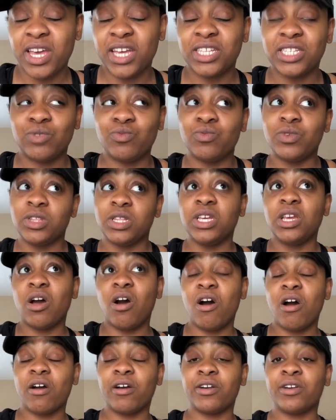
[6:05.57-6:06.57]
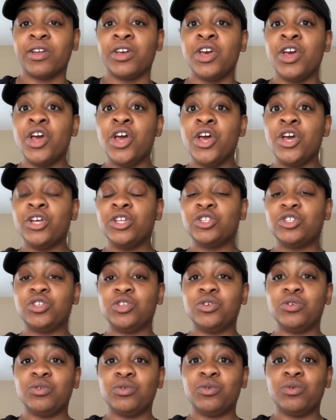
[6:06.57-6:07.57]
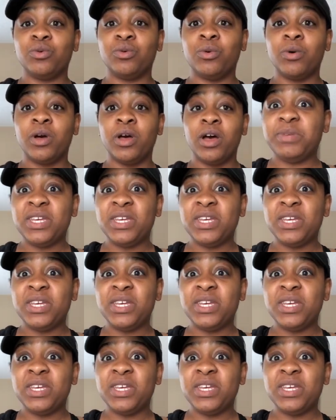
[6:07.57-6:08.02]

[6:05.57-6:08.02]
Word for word: It's really hard to